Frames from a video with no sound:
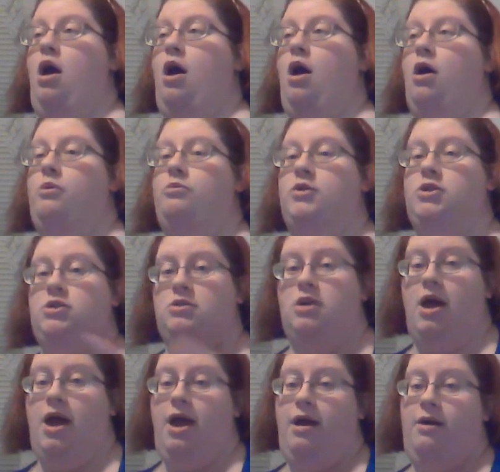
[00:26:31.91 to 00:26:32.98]
I
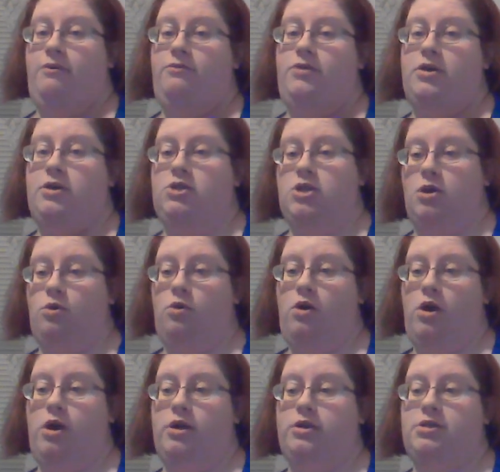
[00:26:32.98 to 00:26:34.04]
have the General
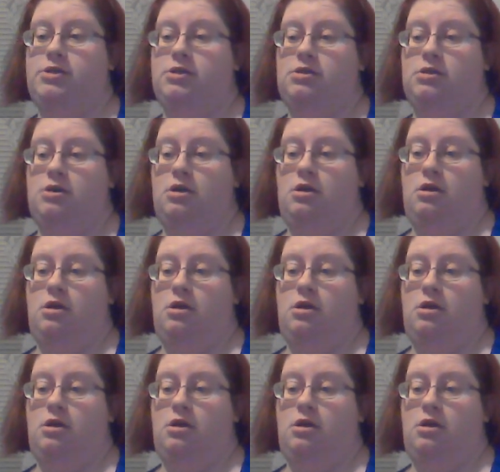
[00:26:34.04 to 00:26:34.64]
Arts